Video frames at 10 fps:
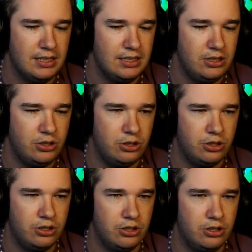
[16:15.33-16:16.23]

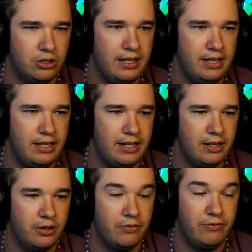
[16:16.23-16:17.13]
you're in
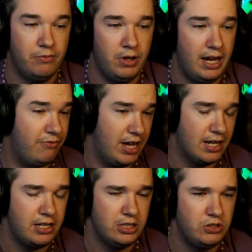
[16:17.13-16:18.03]
a
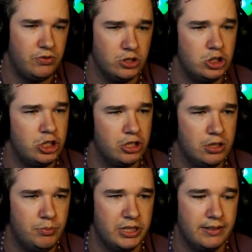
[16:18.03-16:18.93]
advantage for sure,
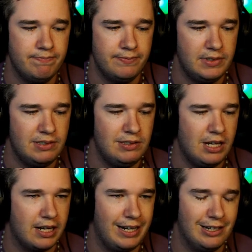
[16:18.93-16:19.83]
but not
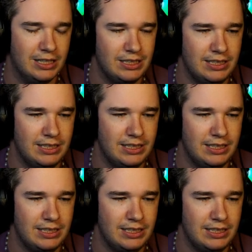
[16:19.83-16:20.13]
guaranteed.